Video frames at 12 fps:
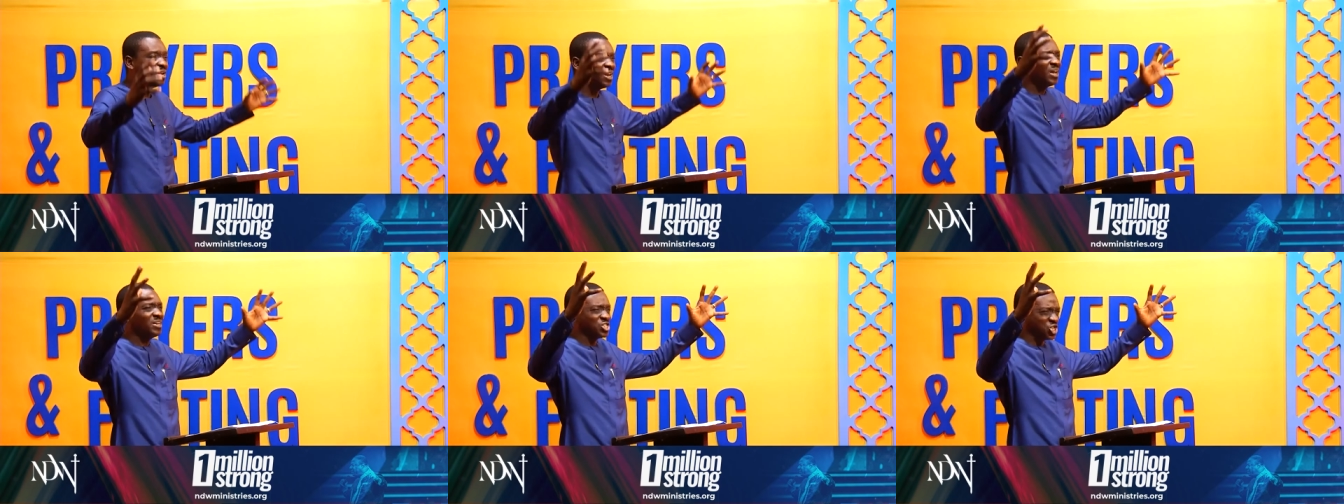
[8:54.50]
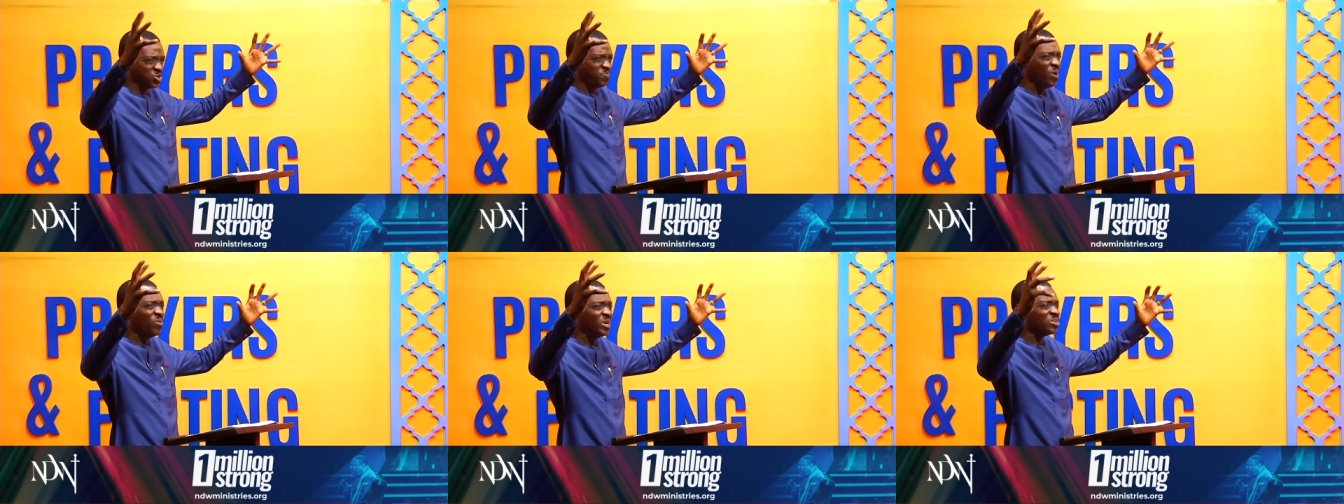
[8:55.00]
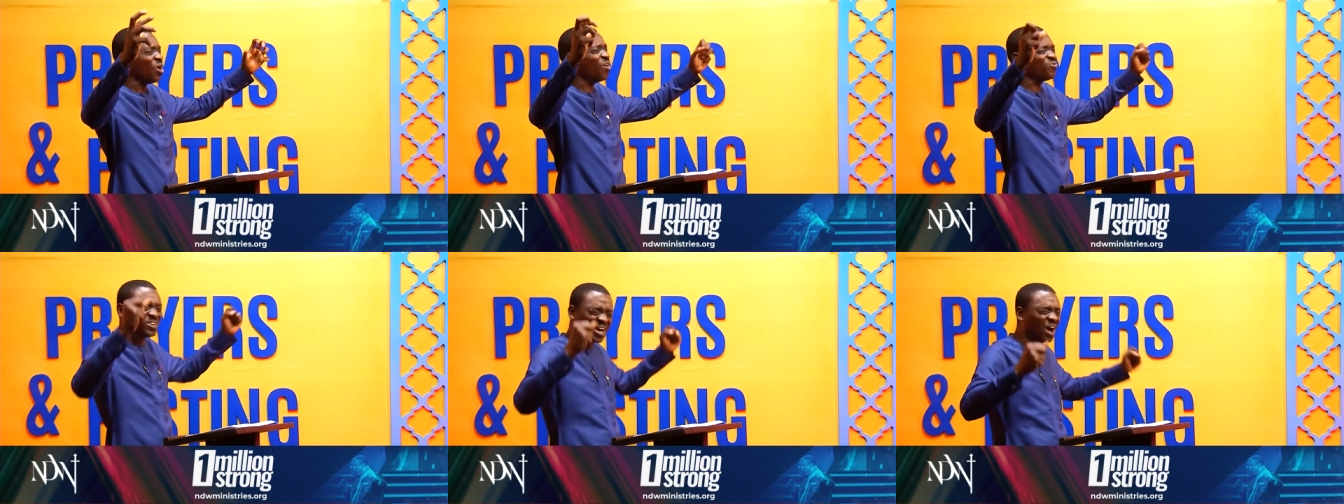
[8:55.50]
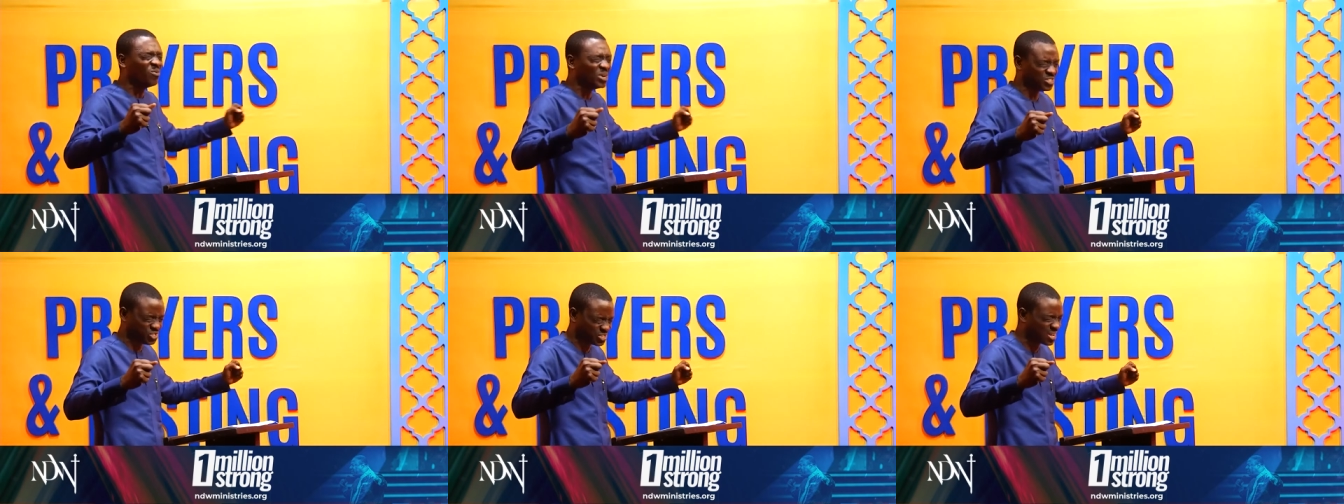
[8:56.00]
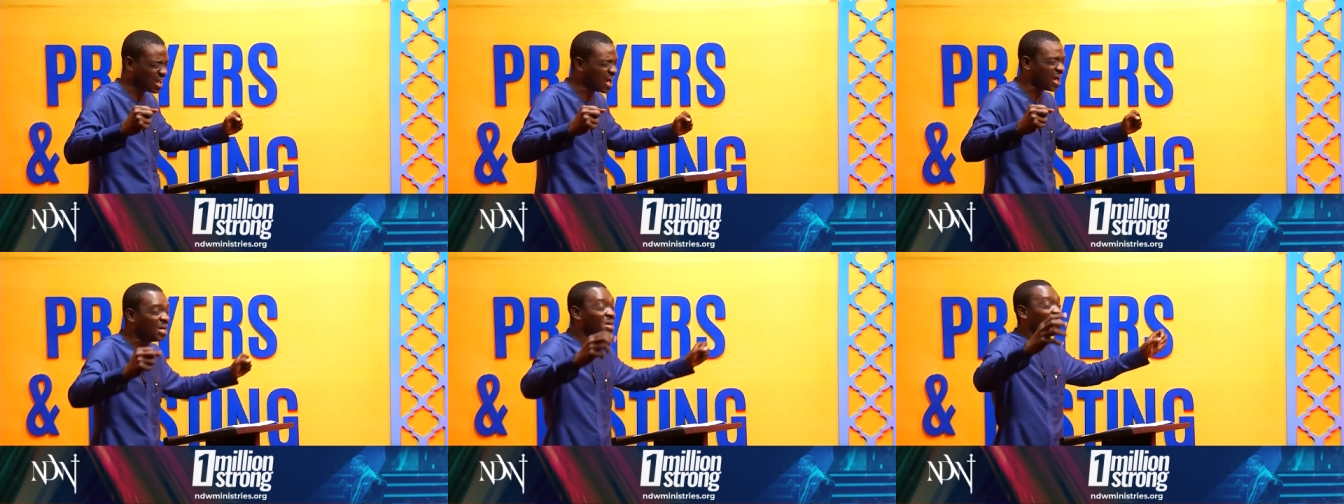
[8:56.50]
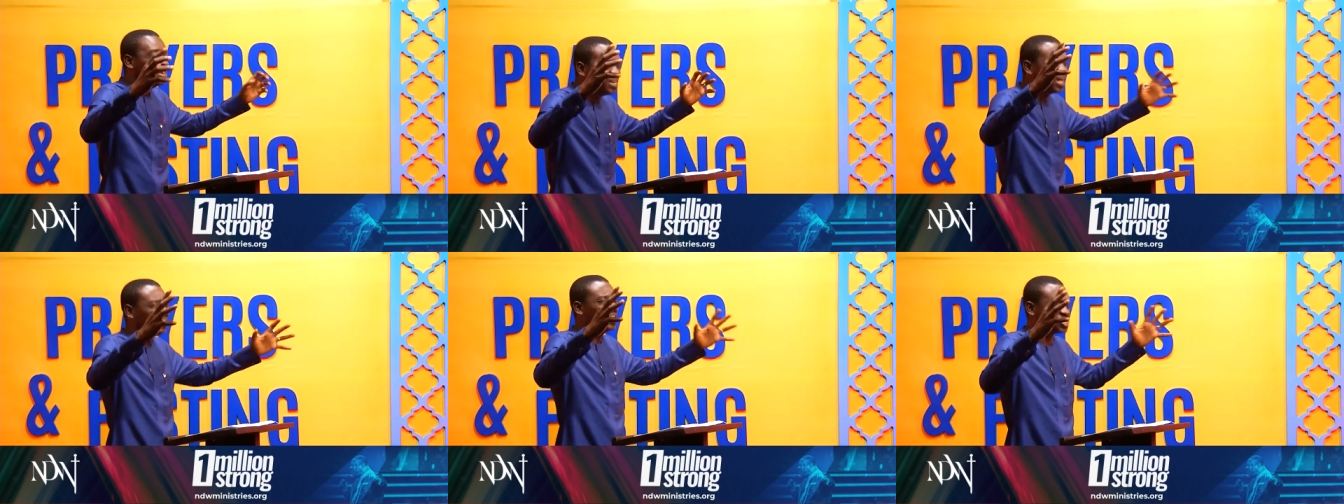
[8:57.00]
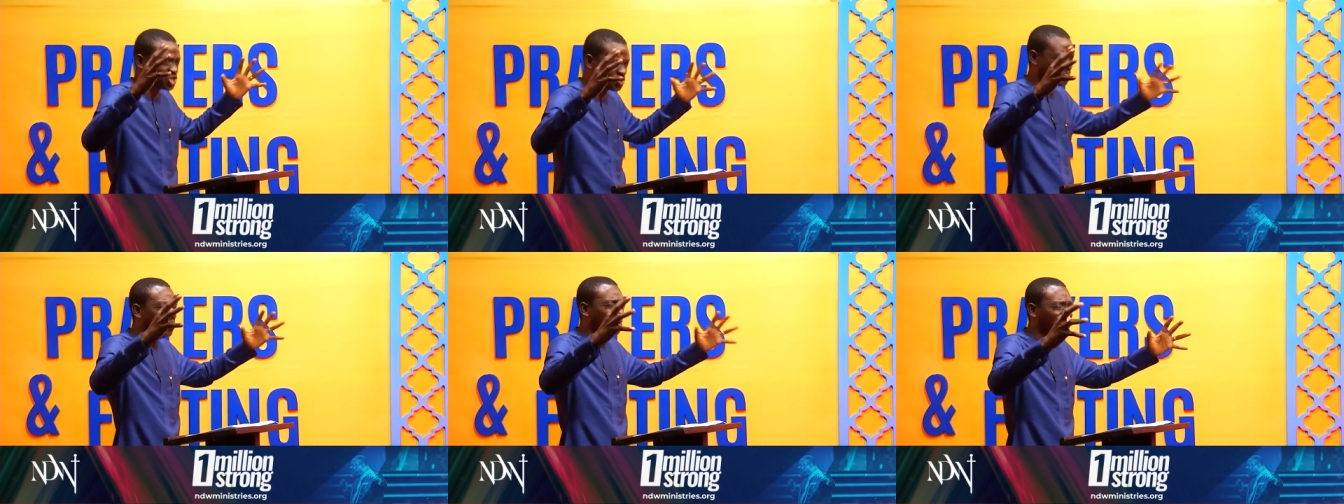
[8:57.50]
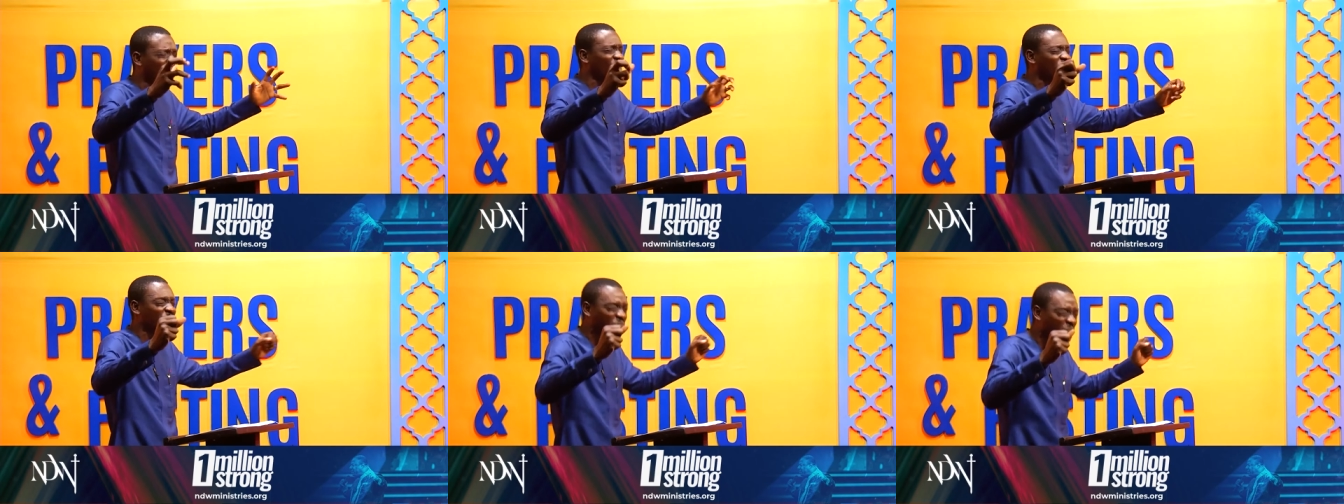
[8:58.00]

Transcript: Let the spirit of courage, let the spirit of